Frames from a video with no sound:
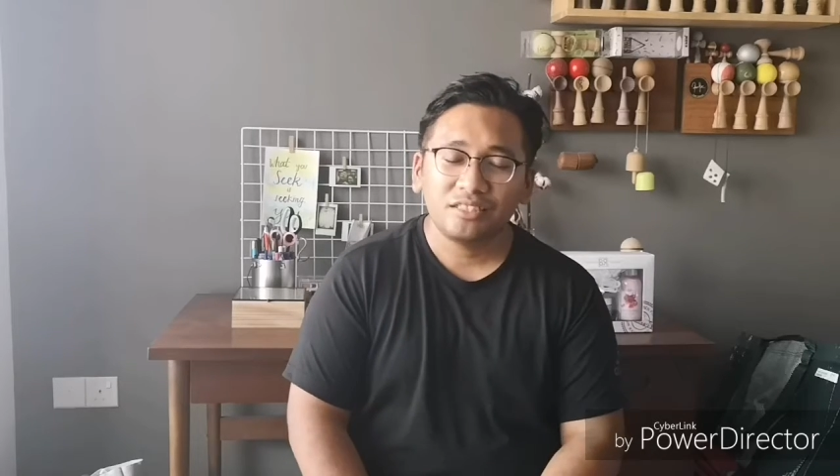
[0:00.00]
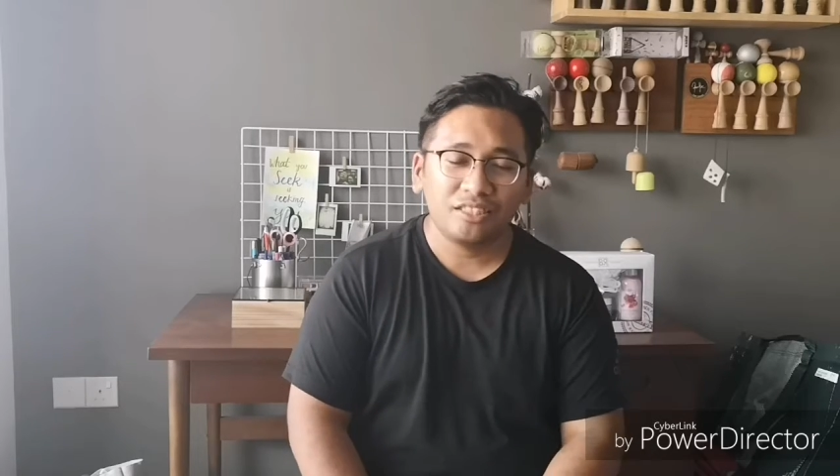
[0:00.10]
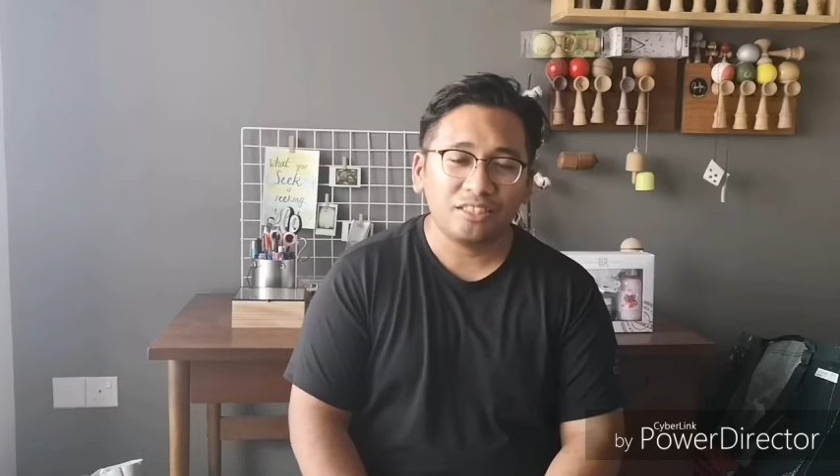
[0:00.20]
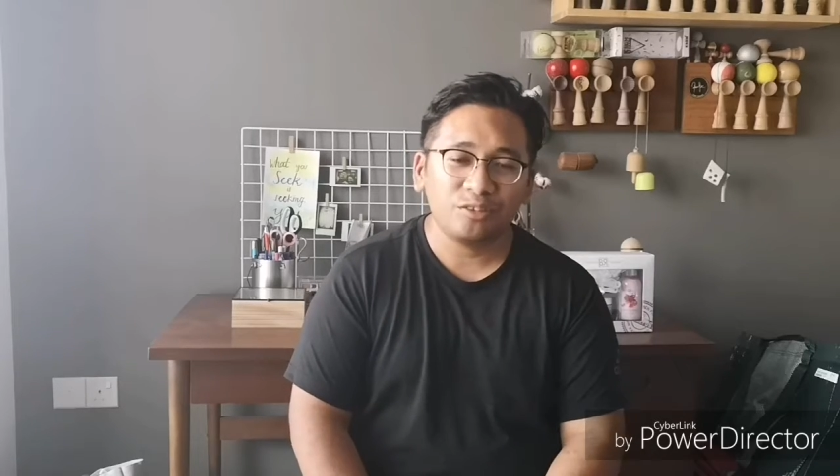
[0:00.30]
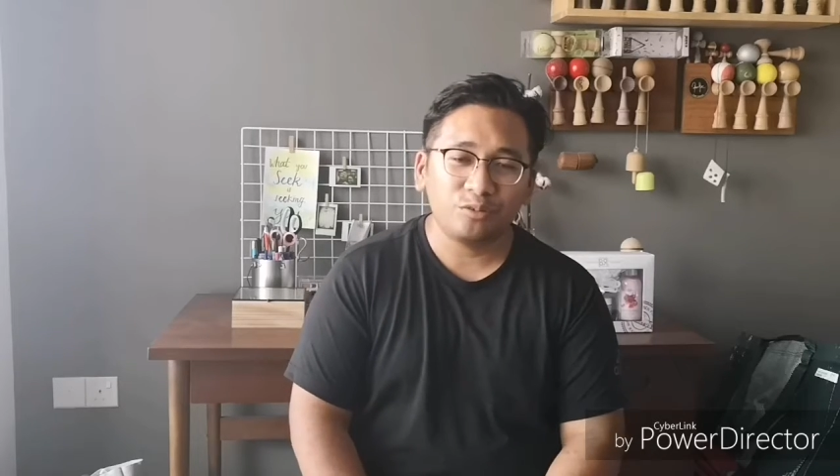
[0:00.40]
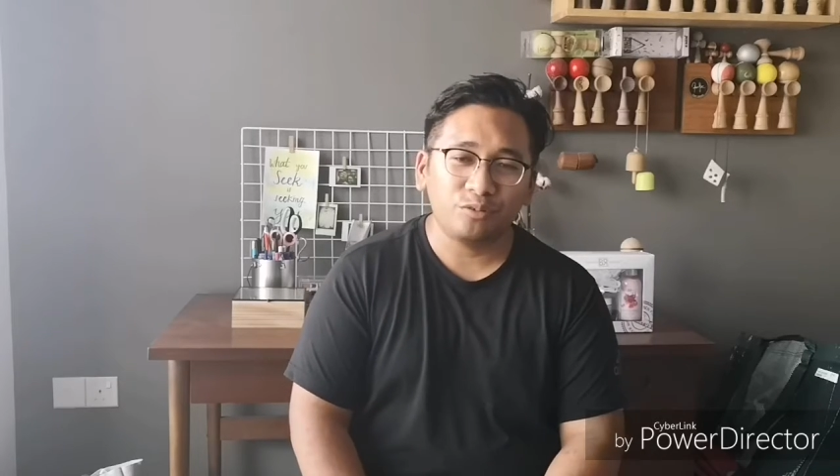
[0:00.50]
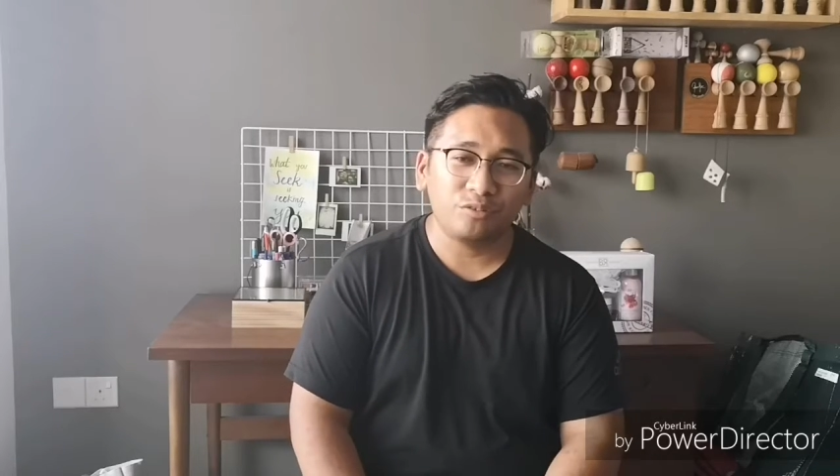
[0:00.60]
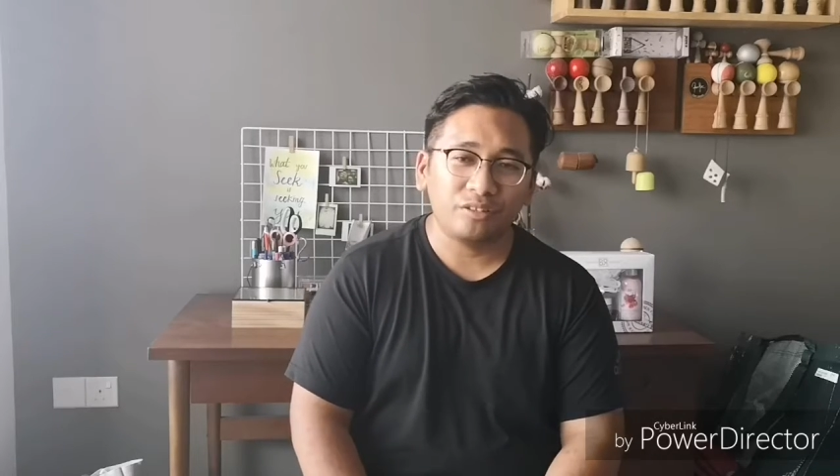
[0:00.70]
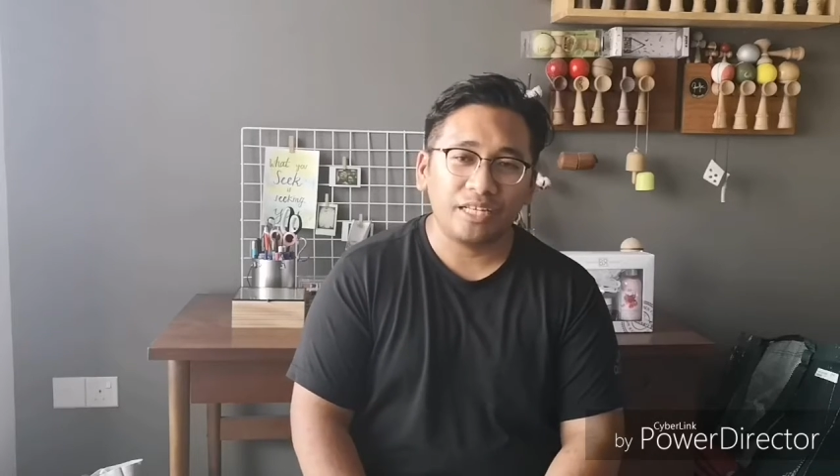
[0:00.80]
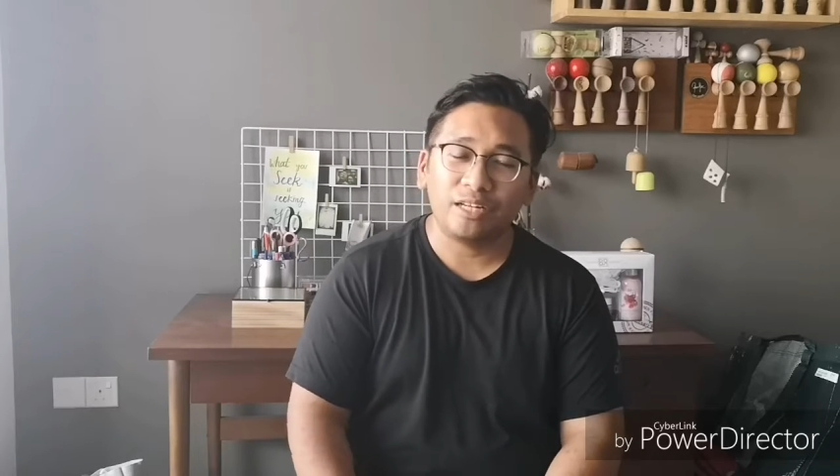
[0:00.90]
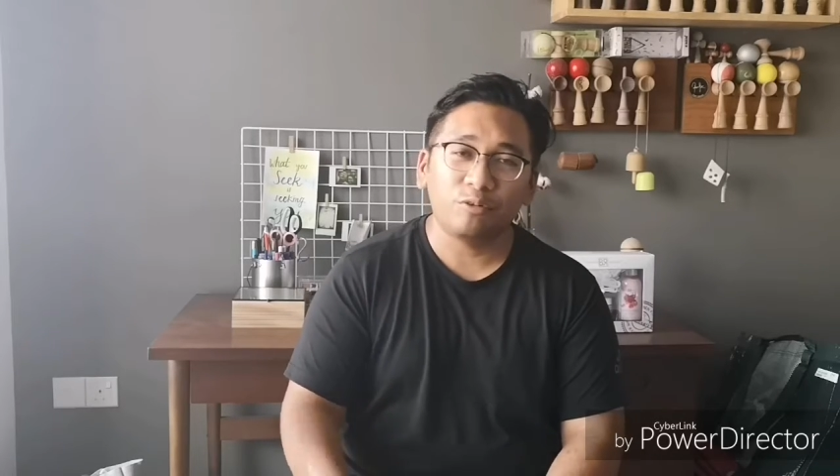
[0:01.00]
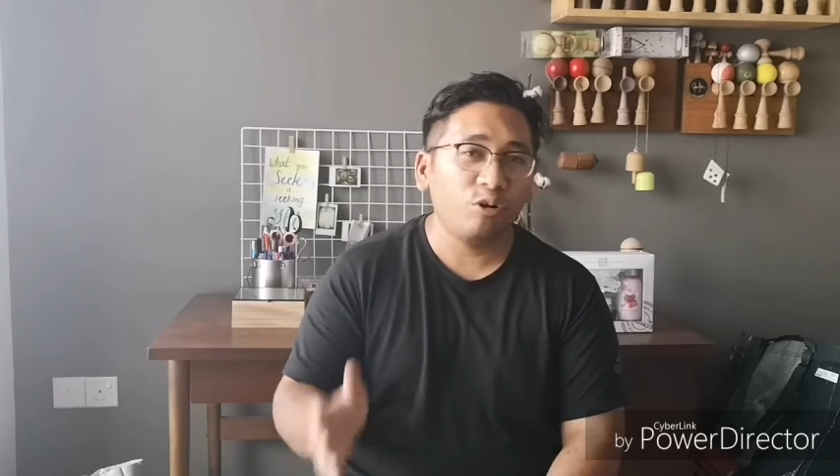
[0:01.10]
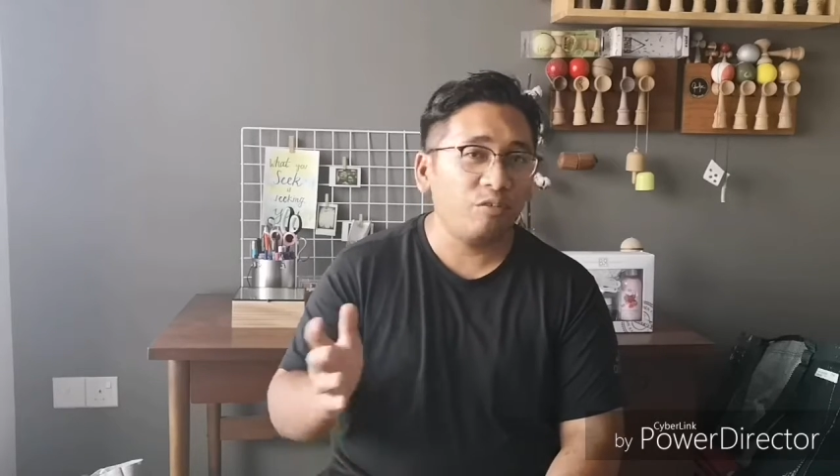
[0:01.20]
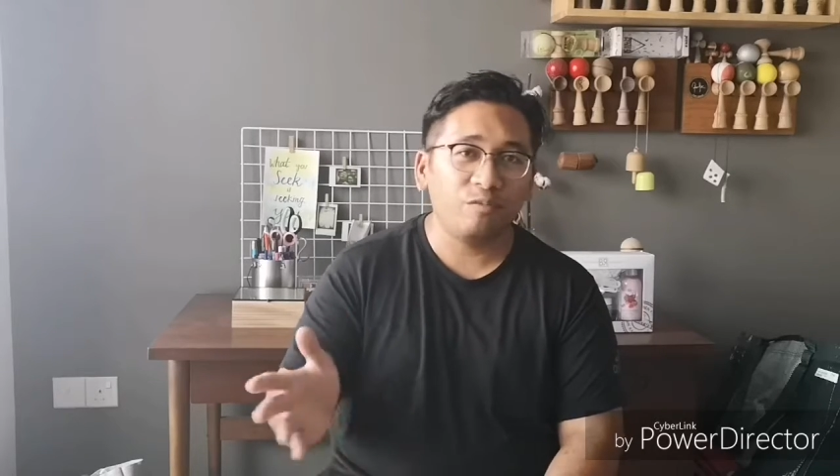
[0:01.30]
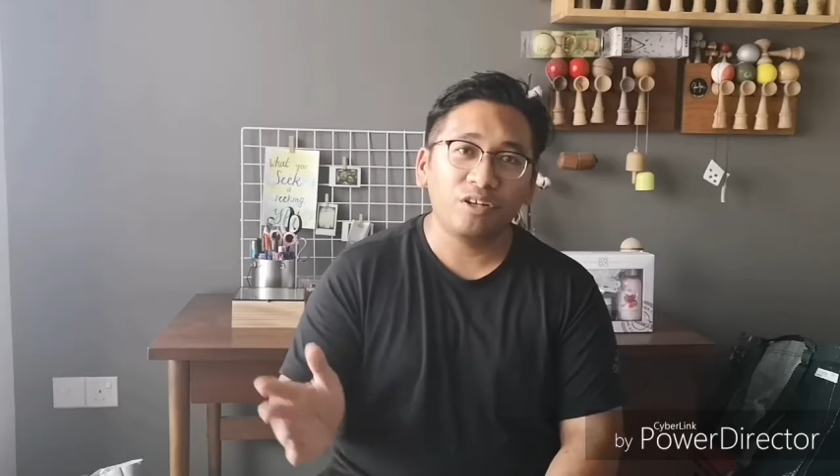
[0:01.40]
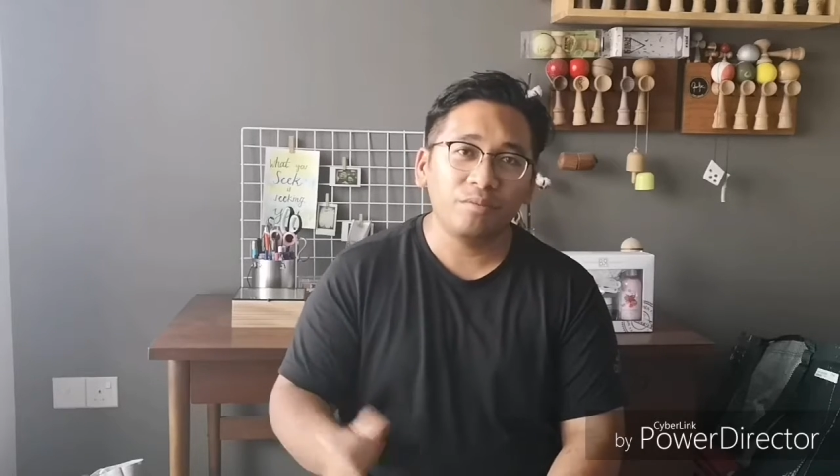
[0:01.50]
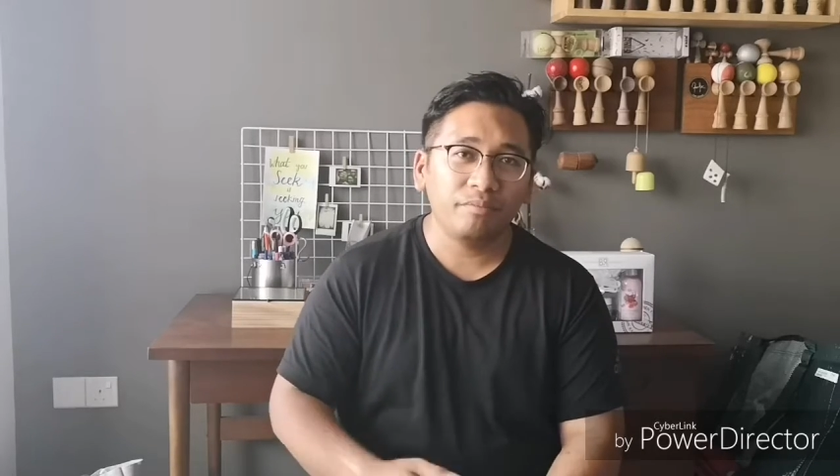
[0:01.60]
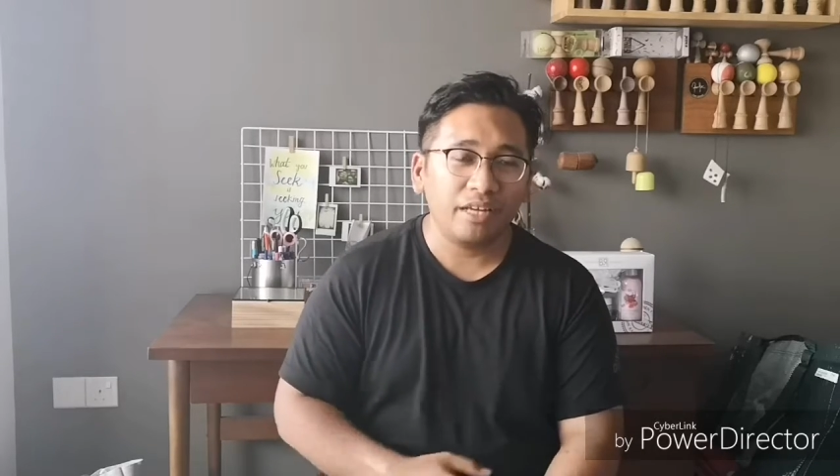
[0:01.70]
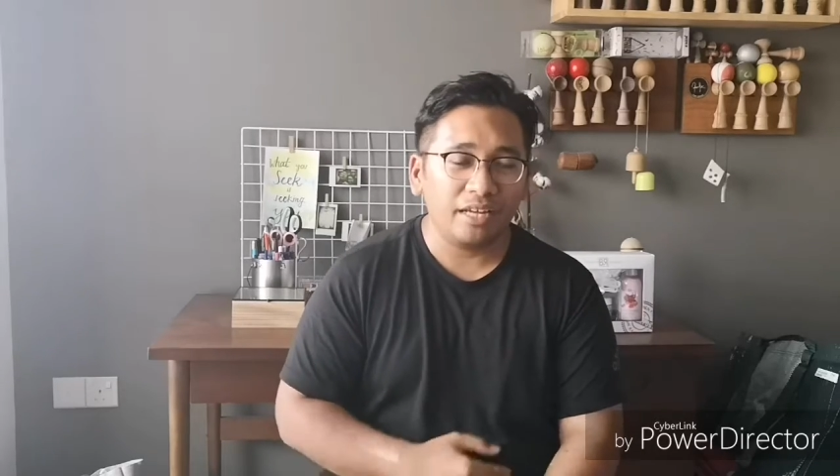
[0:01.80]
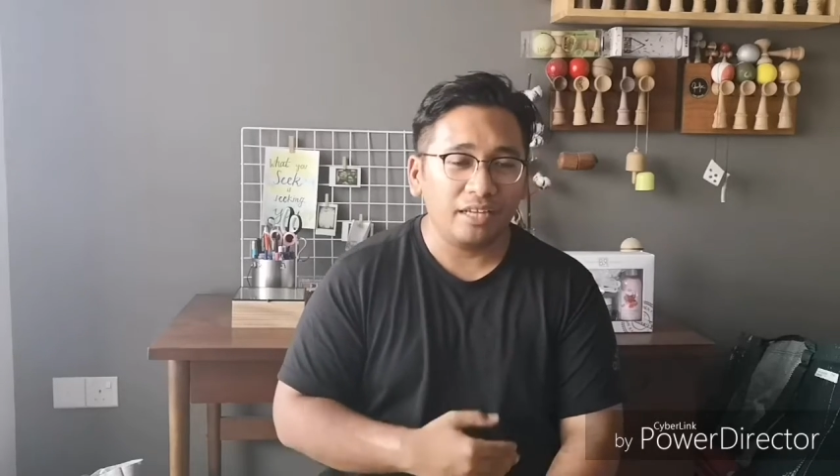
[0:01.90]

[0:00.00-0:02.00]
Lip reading: just to get a roll of film